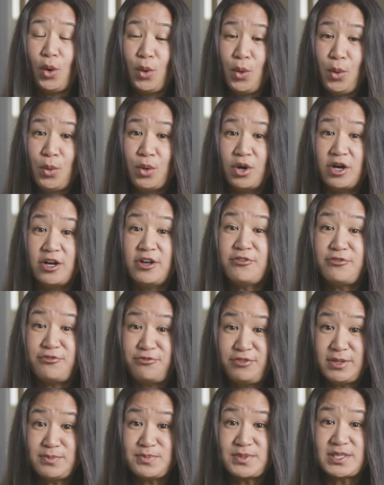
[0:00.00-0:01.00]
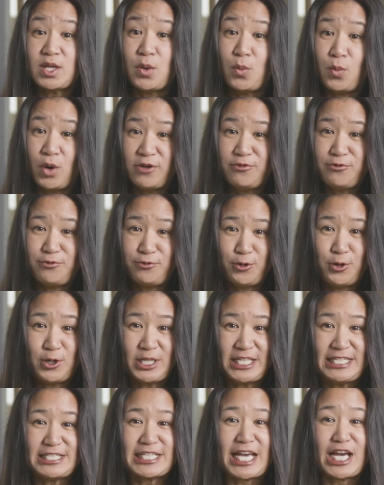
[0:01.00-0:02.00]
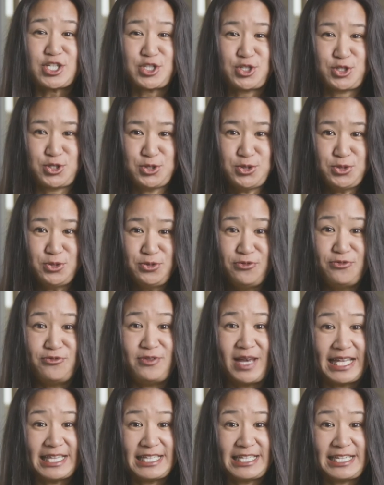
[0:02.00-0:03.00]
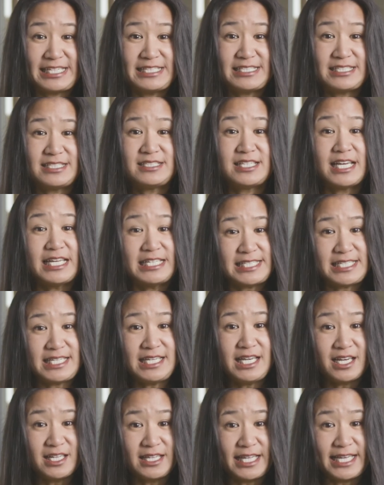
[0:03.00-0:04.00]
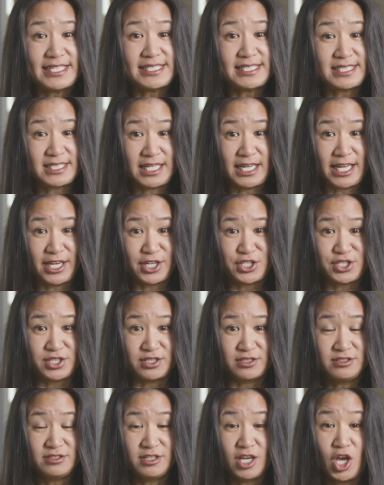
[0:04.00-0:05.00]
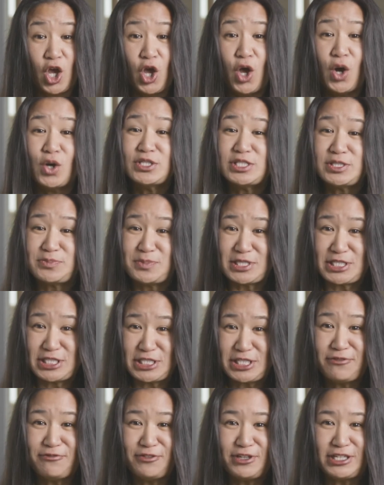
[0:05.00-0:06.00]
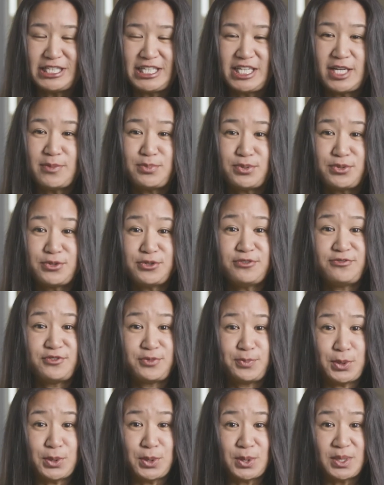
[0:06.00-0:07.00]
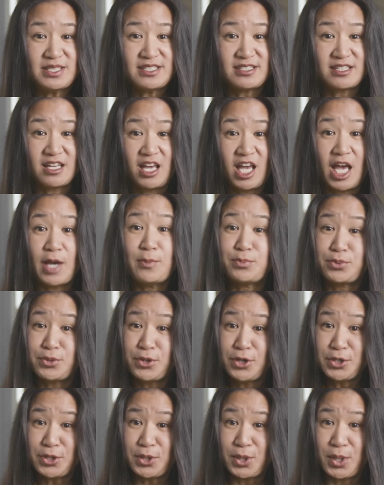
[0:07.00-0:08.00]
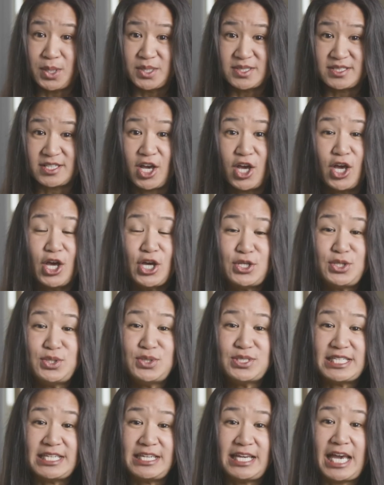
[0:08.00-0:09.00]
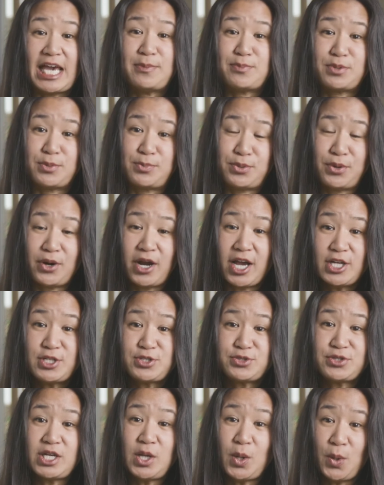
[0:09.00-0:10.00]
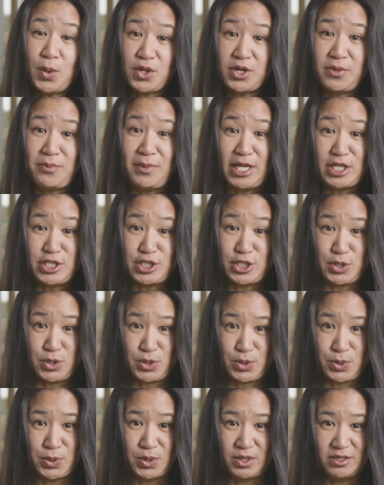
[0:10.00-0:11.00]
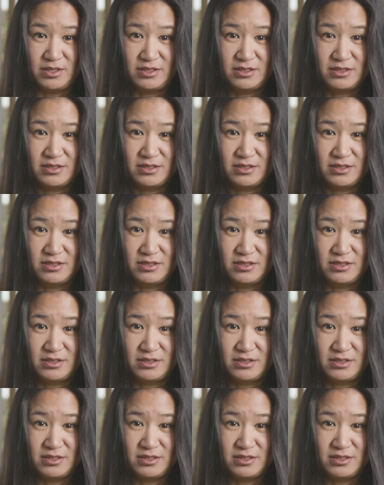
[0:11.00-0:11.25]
or FIPS 140-2 validated TLS connection on specifically approved ports and protocols using a proprietary automation tool.